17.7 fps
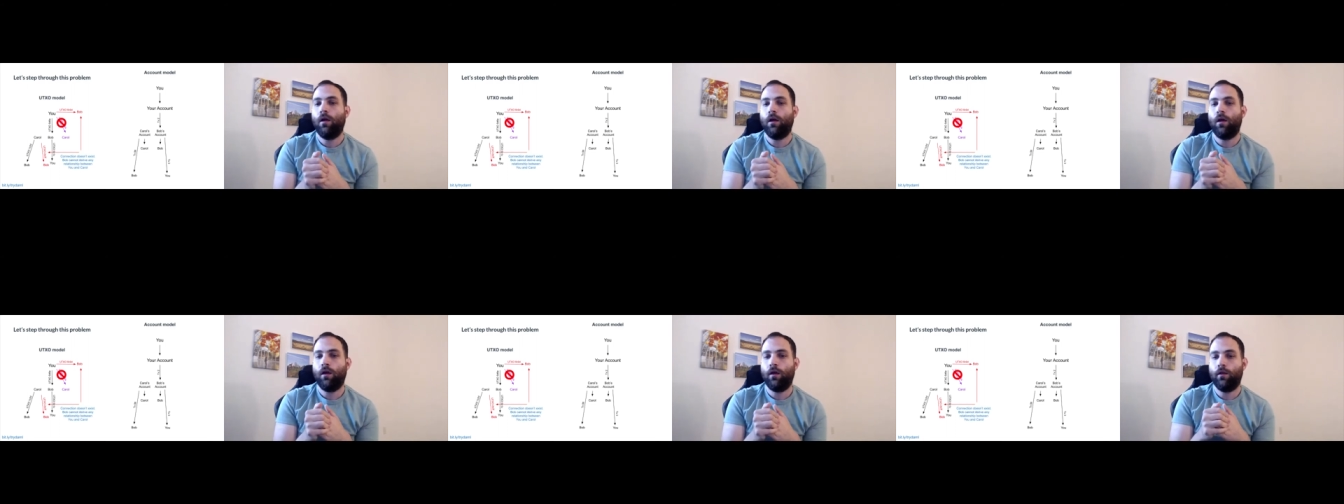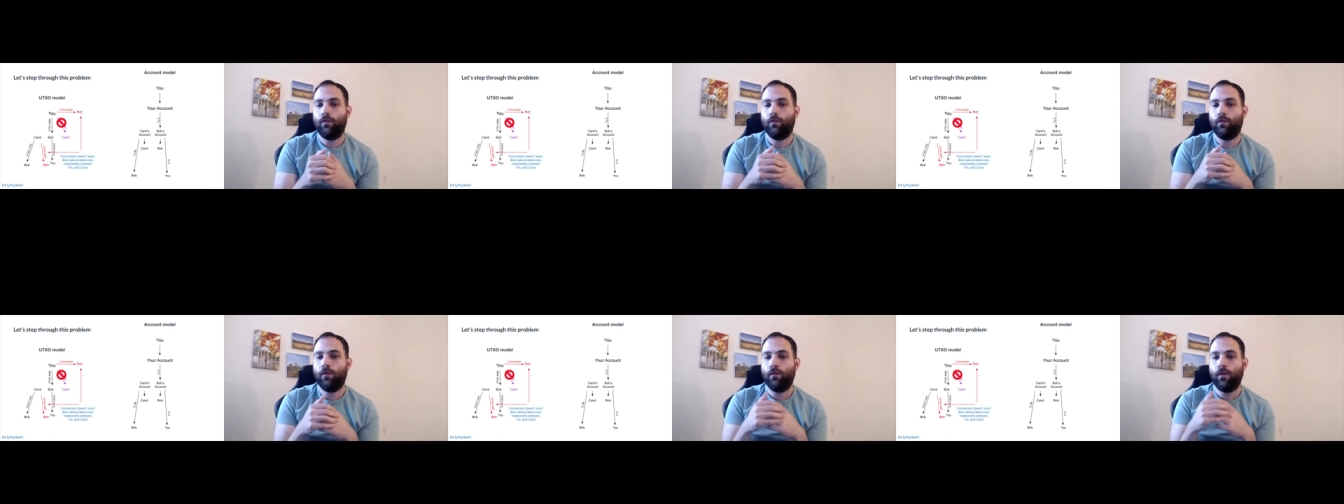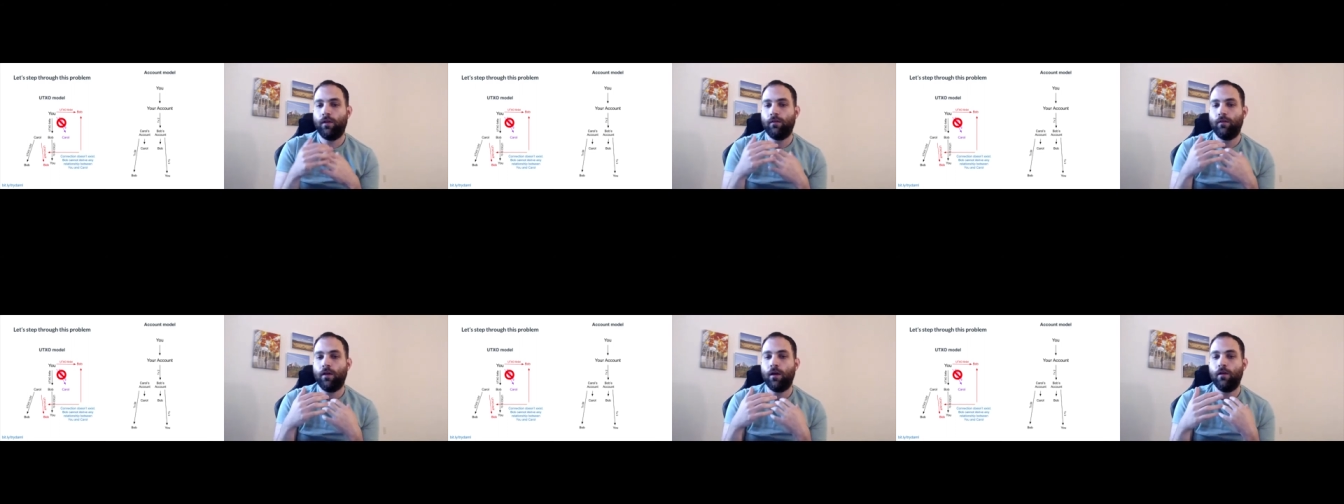Uh, so
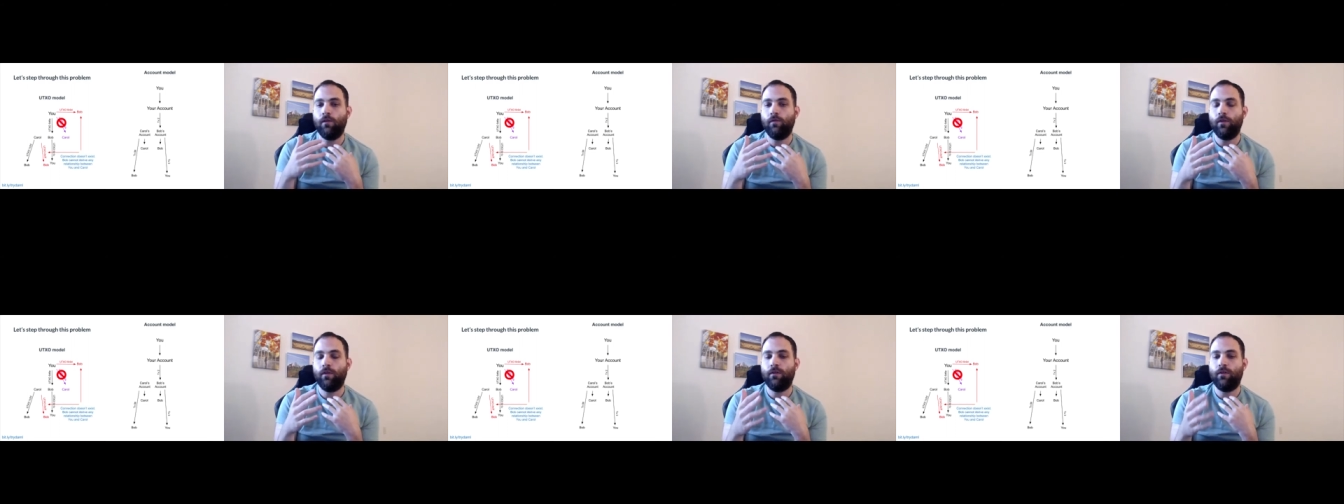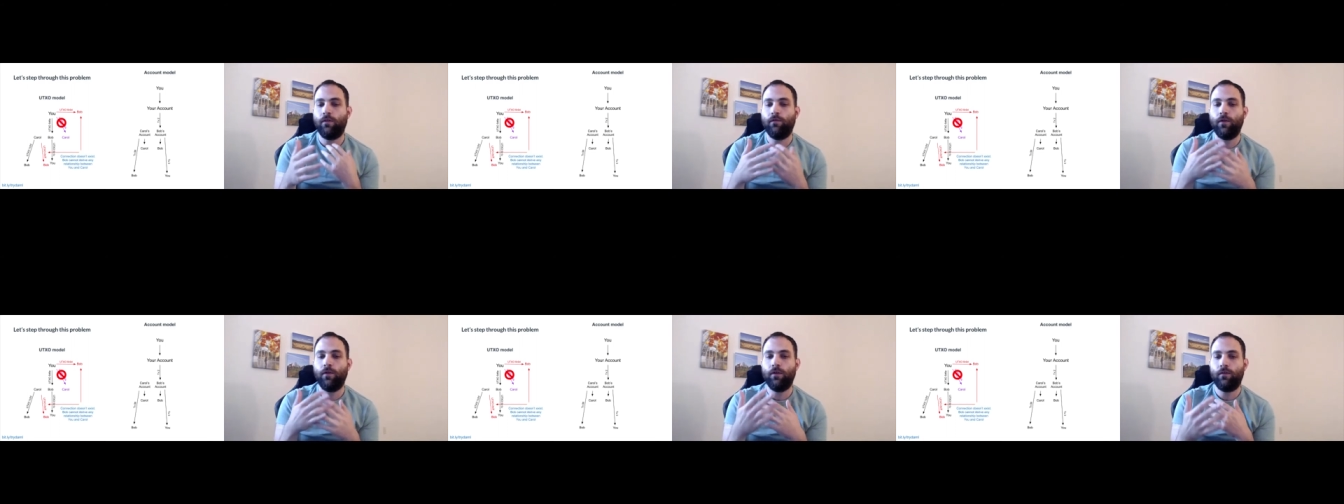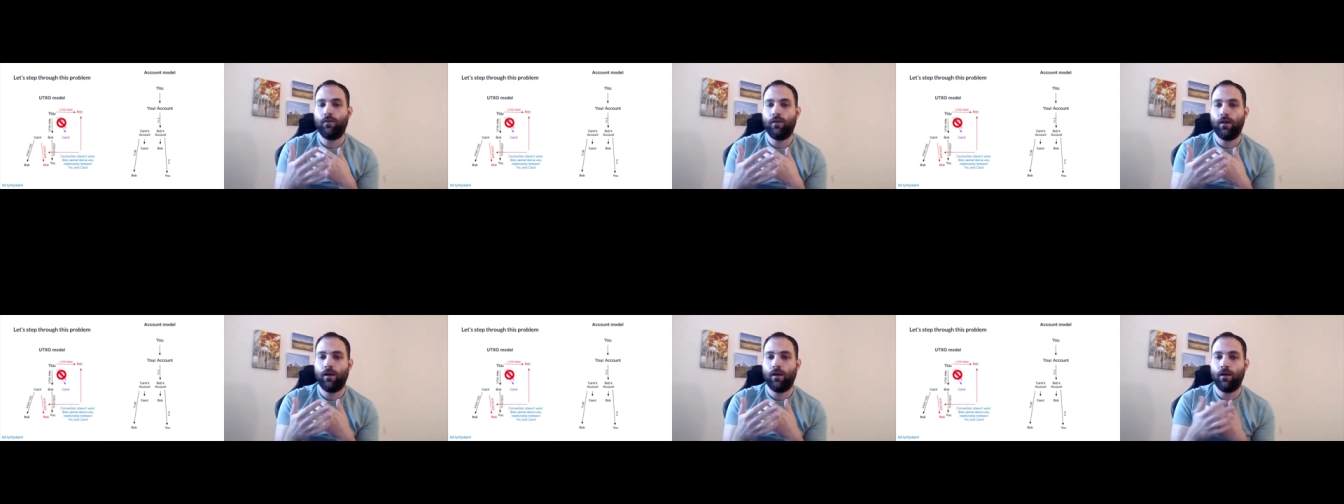that's kind of the difference
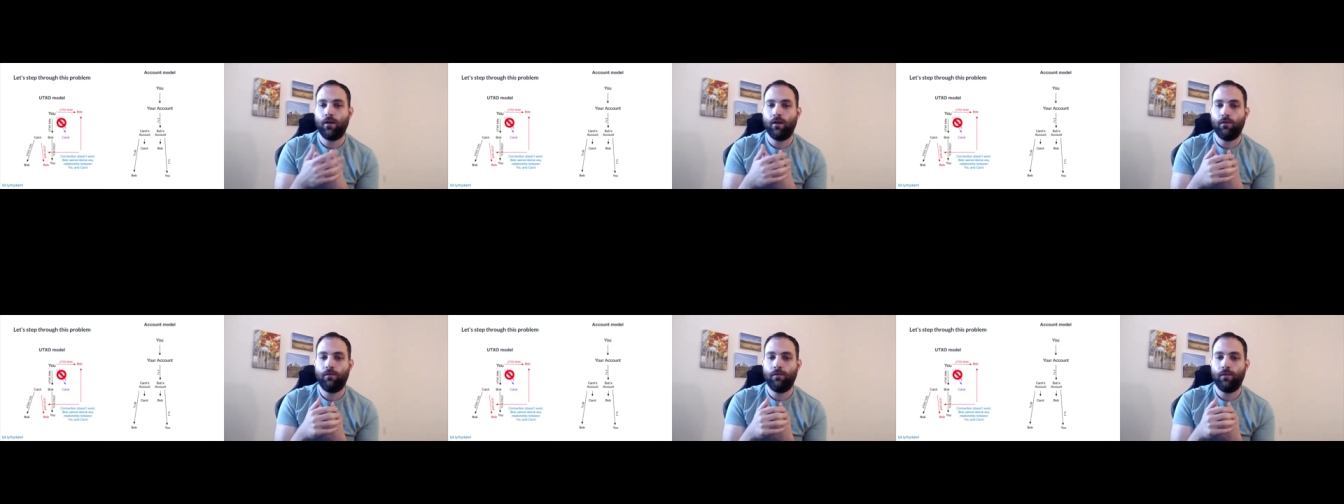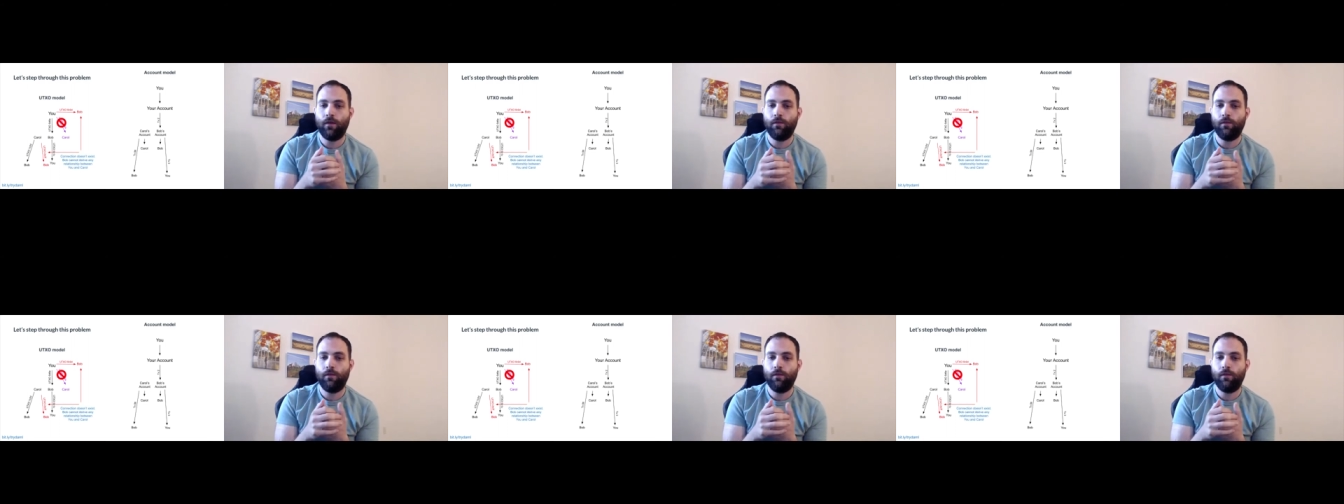there, if,